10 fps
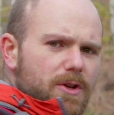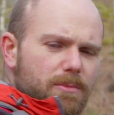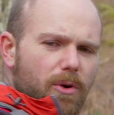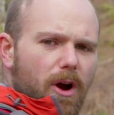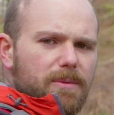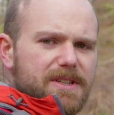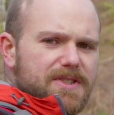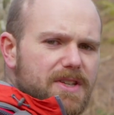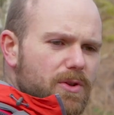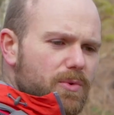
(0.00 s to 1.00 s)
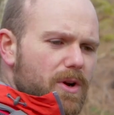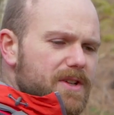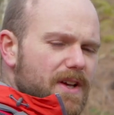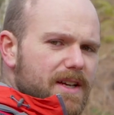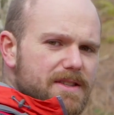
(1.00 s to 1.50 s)
You can probably see the
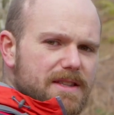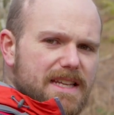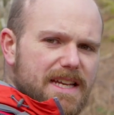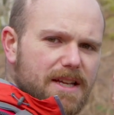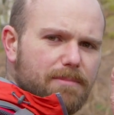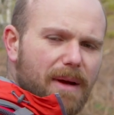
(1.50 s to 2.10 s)
rucksack is leaning